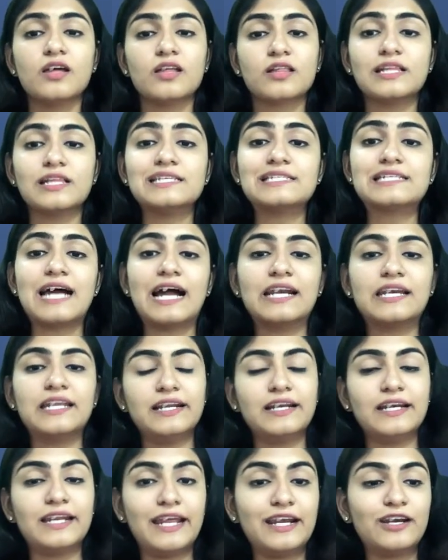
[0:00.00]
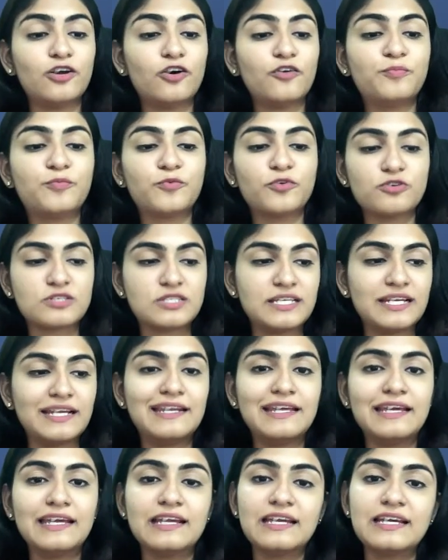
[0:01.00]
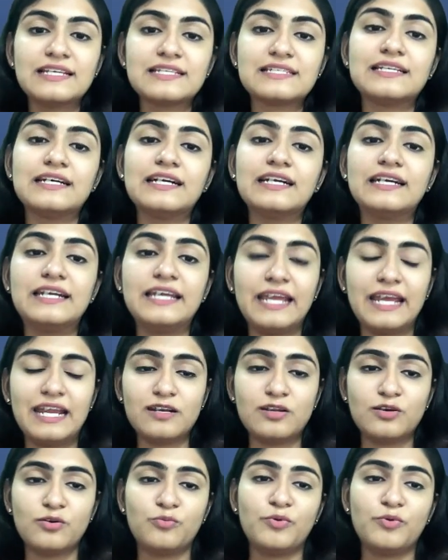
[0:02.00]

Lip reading: The starting date of proceeding is the date